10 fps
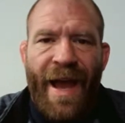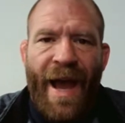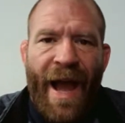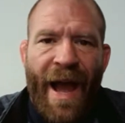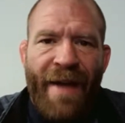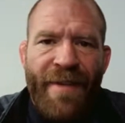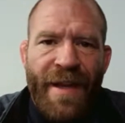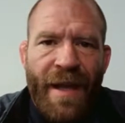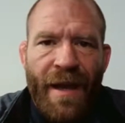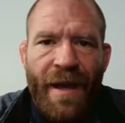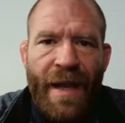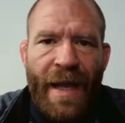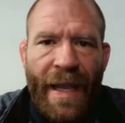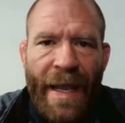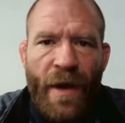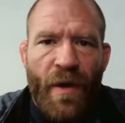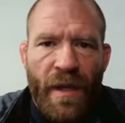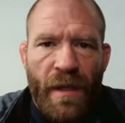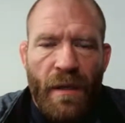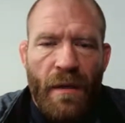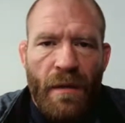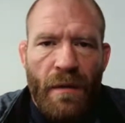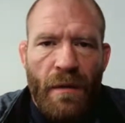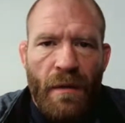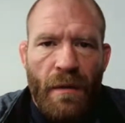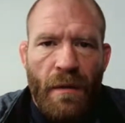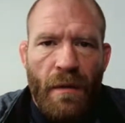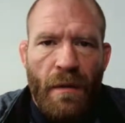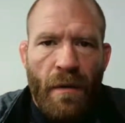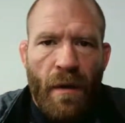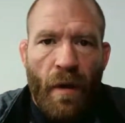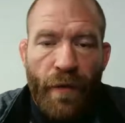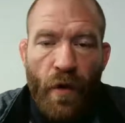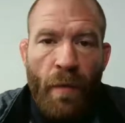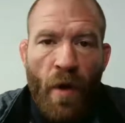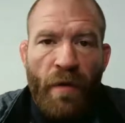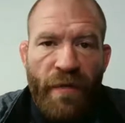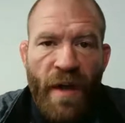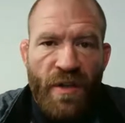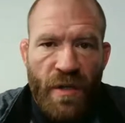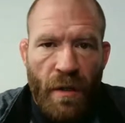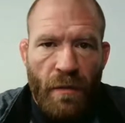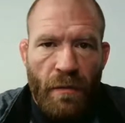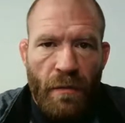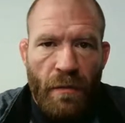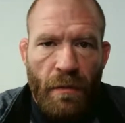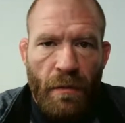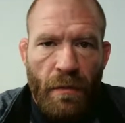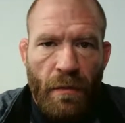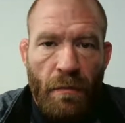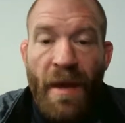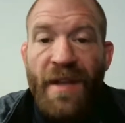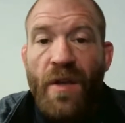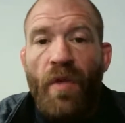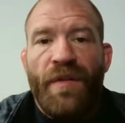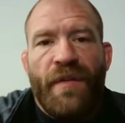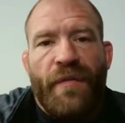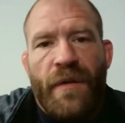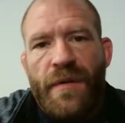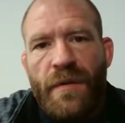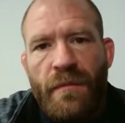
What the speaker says: Having clarity of your motivation makes all the difference.